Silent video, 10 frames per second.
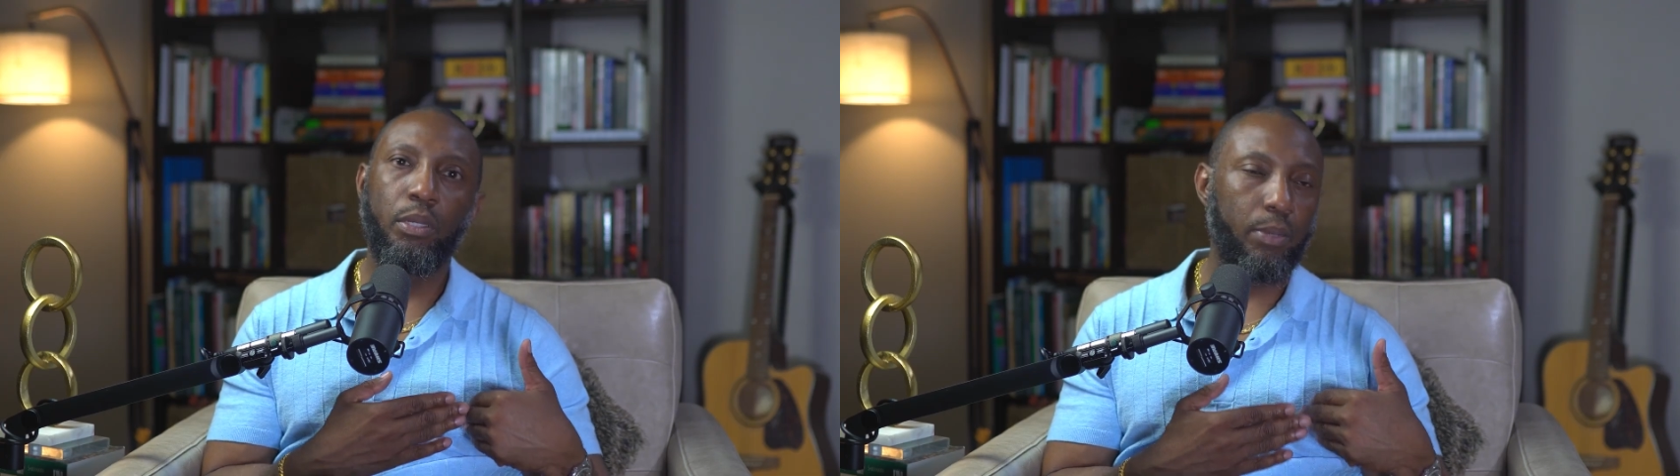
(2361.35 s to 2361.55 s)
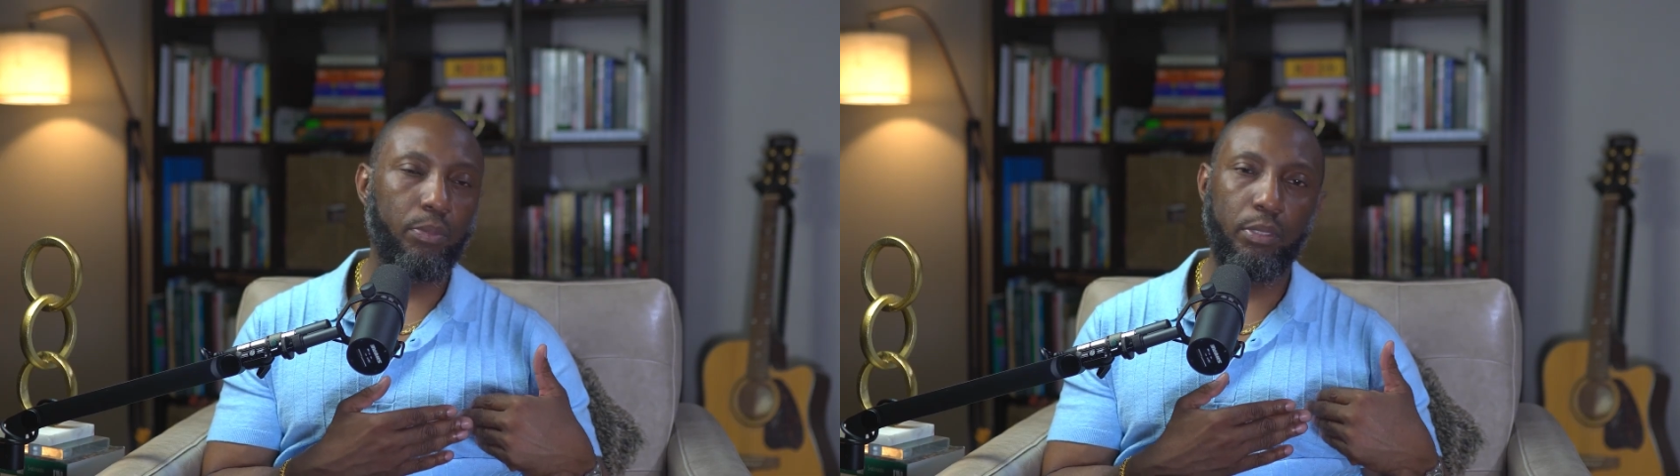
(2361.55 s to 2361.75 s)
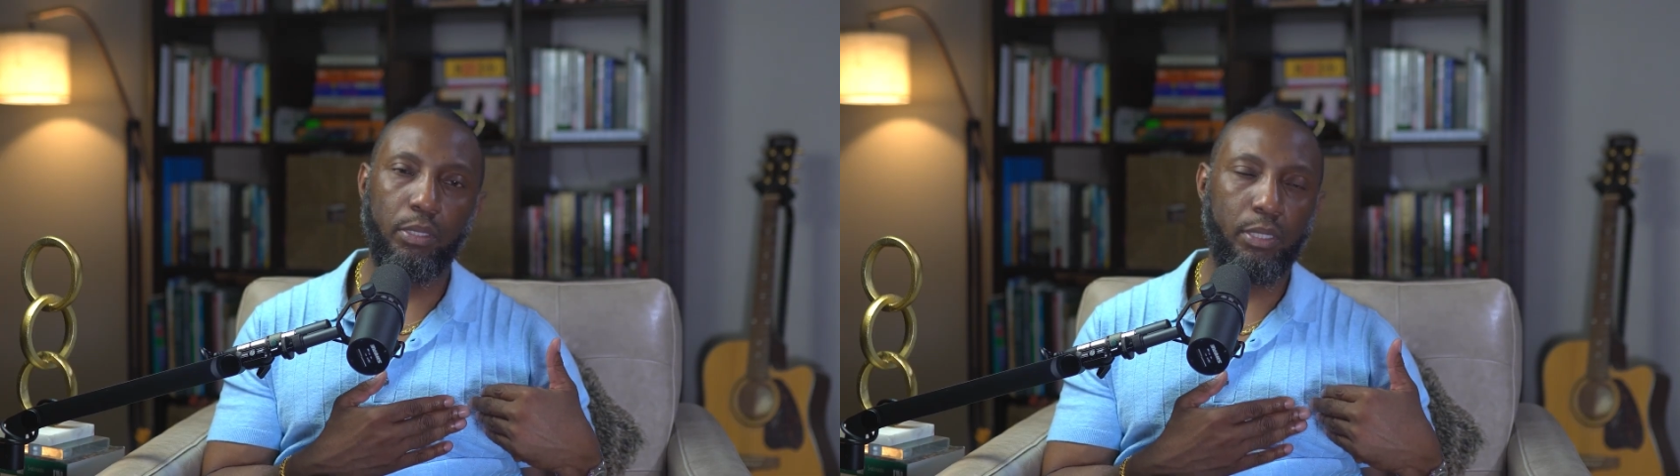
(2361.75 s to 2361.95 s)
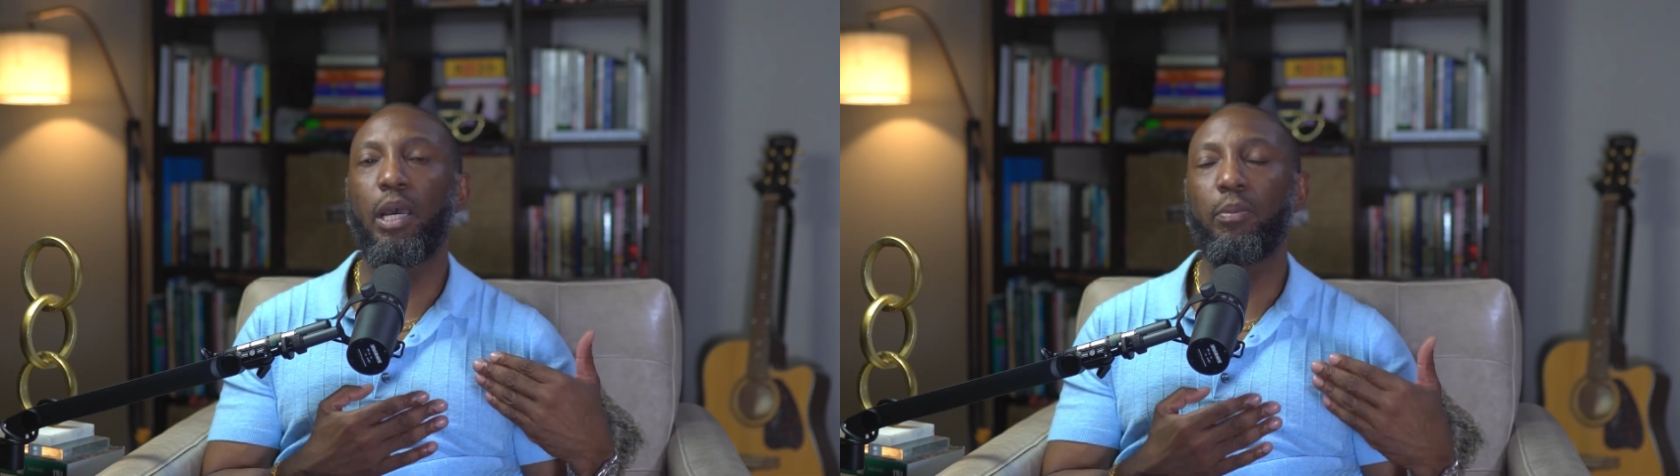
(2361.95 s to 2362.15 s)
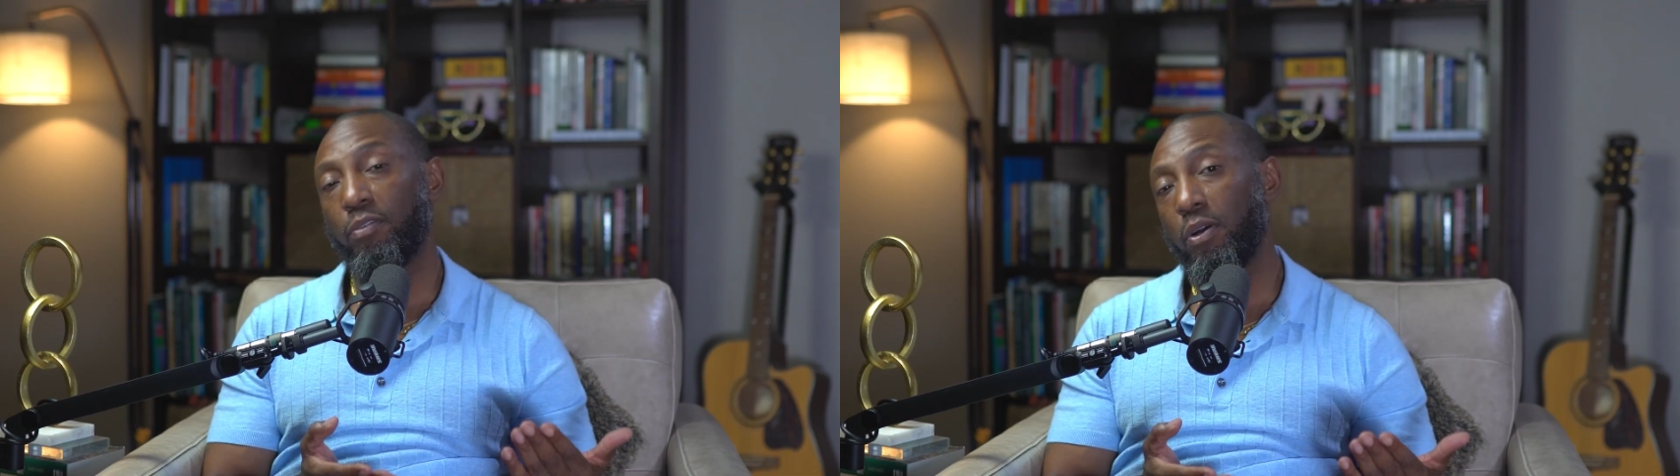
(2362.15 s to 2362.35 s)

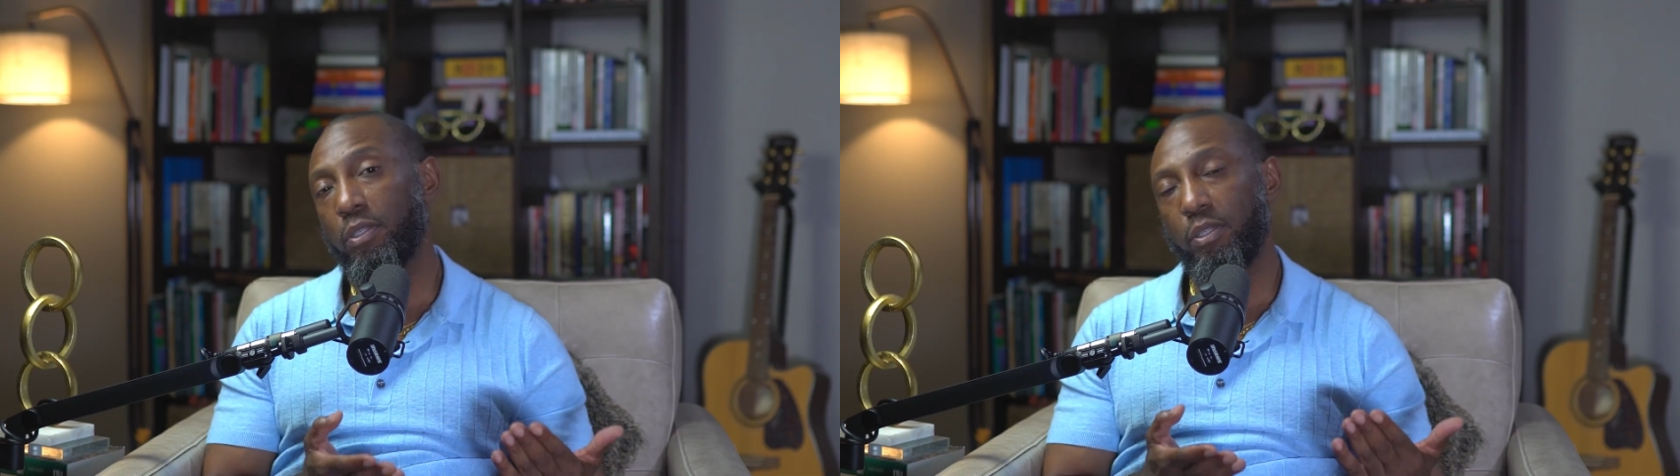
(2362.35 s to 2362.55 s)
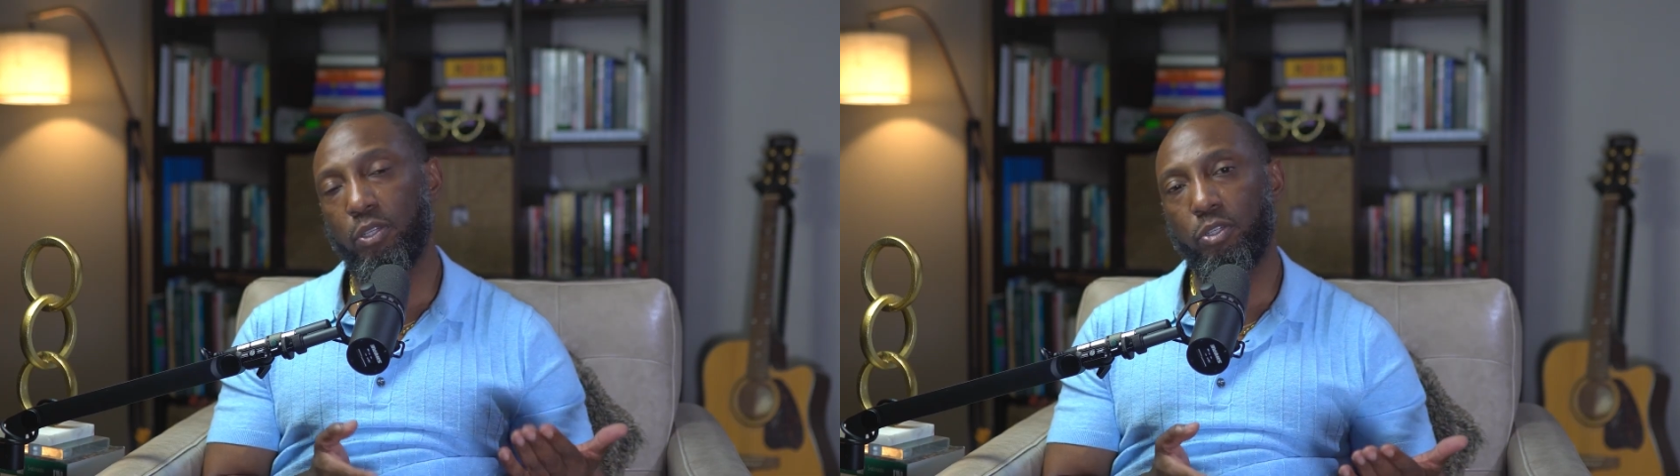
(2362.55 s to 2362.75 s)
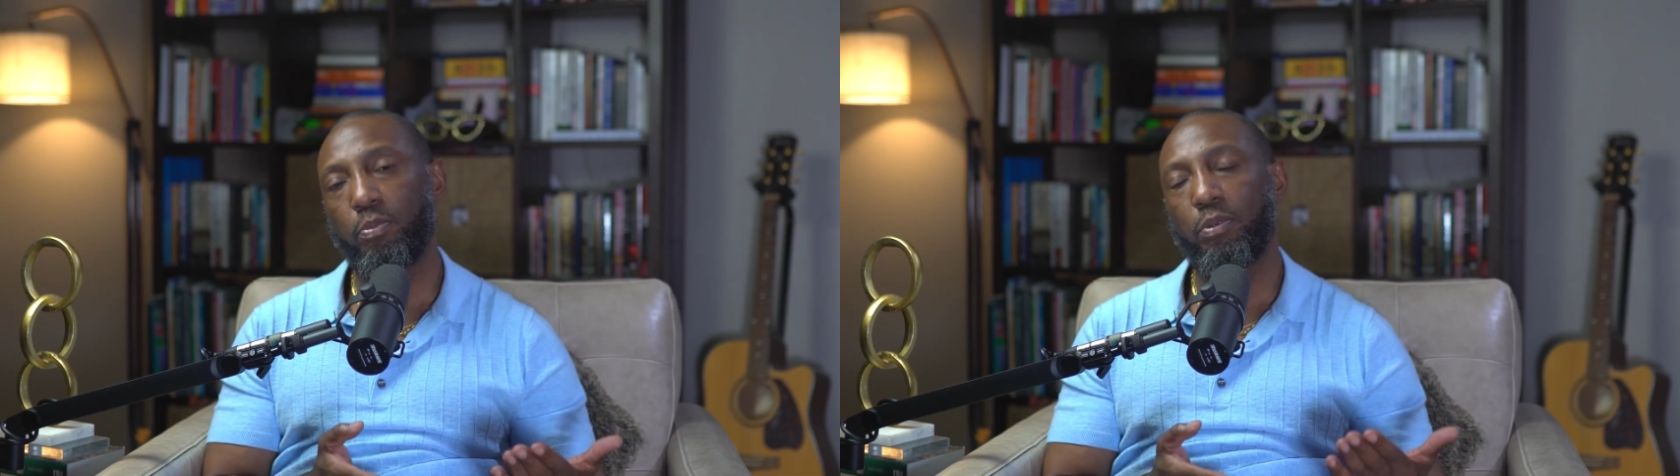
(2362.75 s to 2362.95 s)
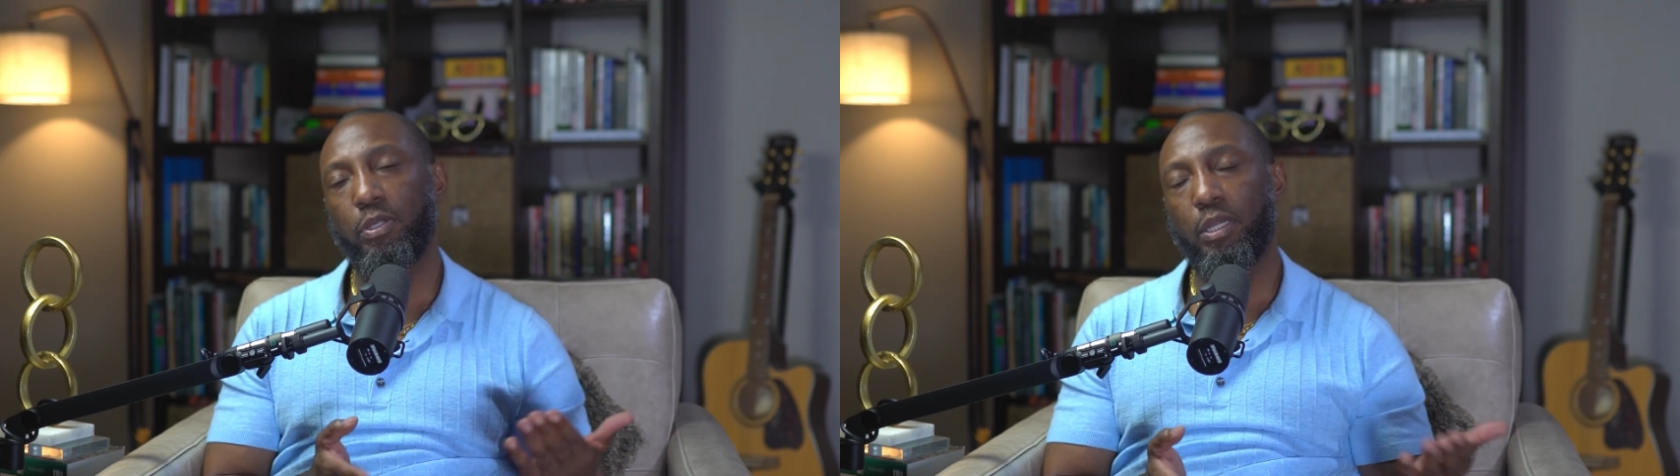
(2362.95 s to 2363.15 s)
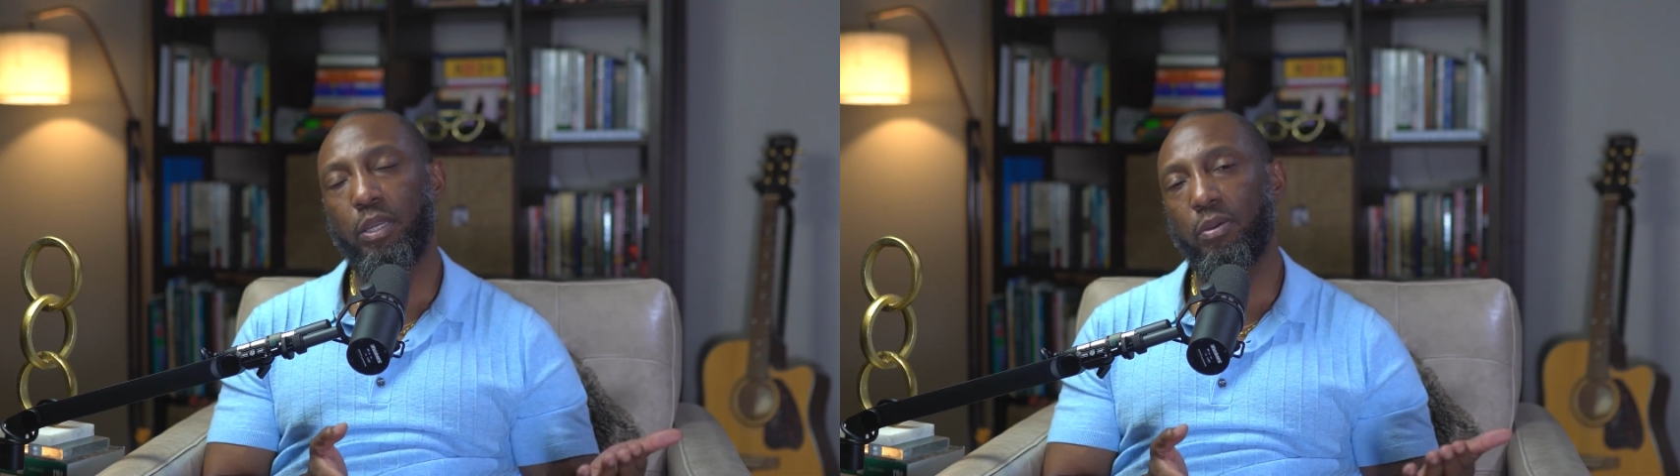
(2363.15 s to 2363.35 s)
and funds the
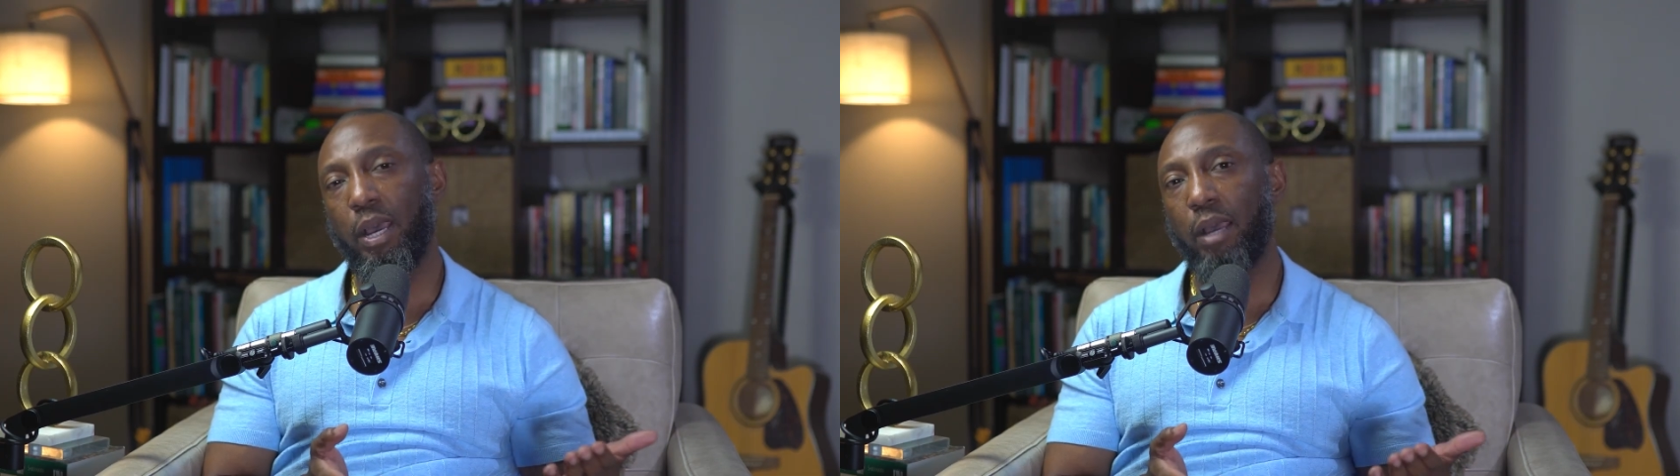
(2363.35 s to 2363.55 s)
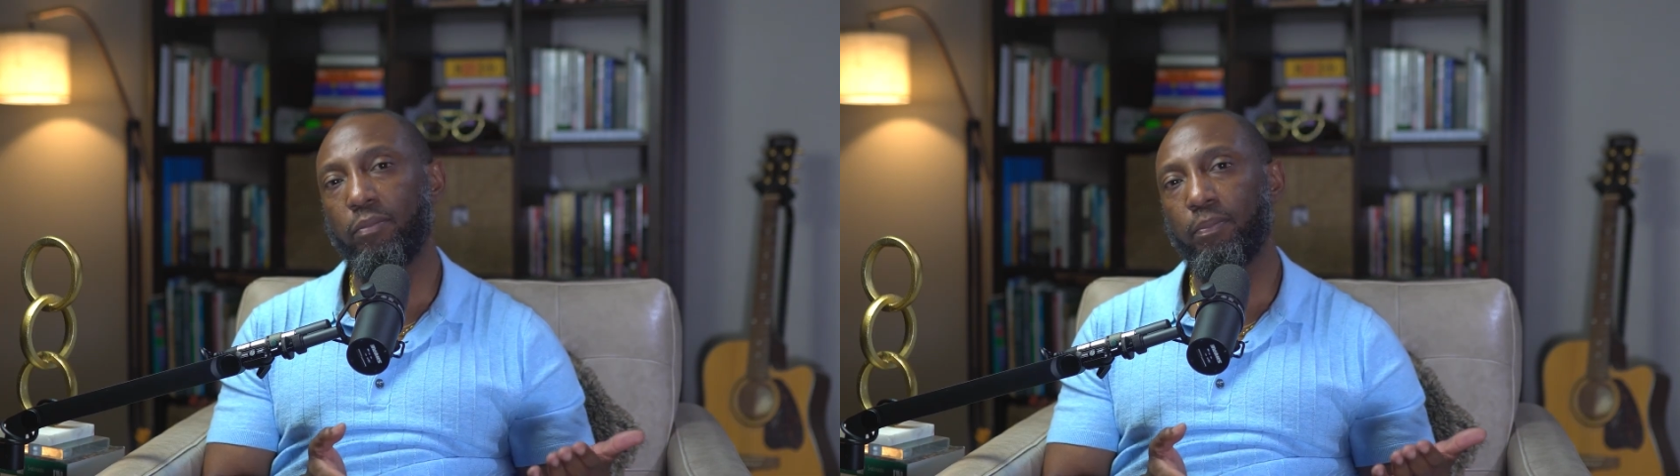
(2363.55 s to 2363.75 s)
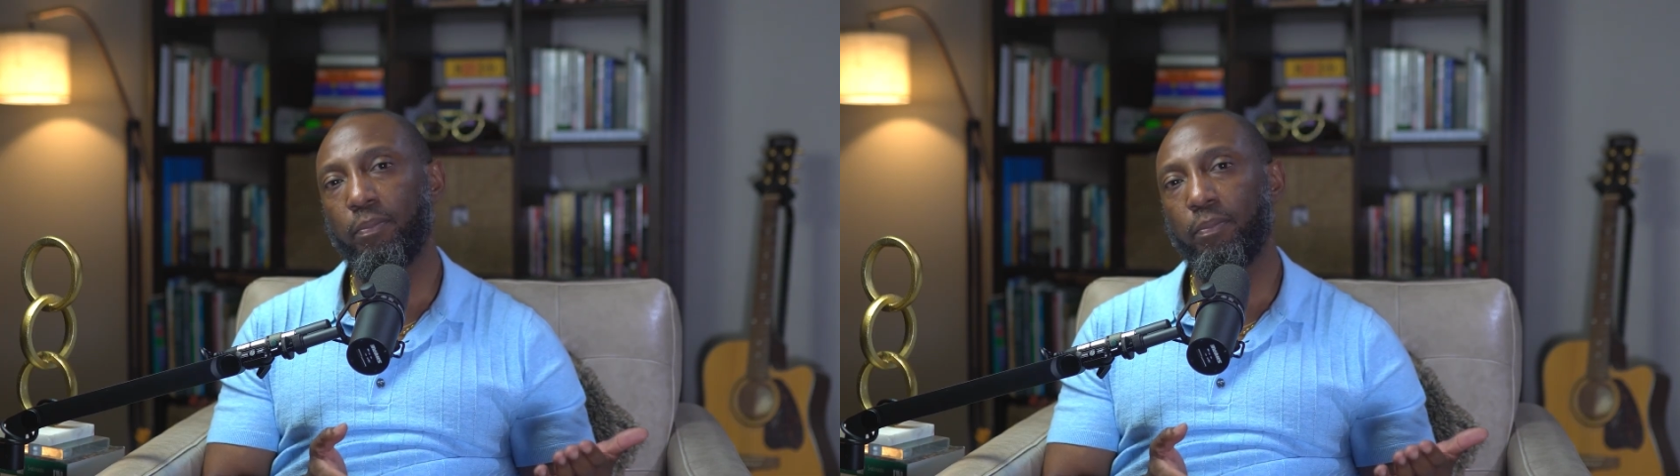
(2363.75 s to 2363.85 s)
surplus that you have.